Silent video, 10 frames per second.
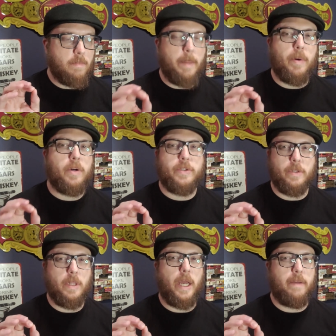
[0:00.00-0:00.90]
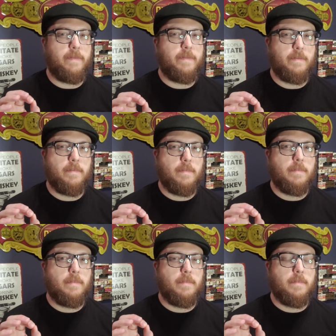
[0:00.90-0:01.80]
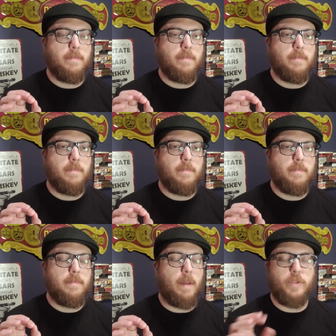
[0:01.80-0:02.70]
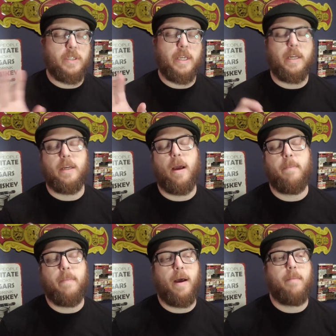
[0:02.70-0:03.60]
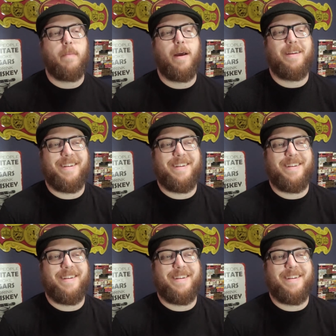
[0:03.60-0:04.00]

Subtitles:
my personal life. I'm just kidding. I'm going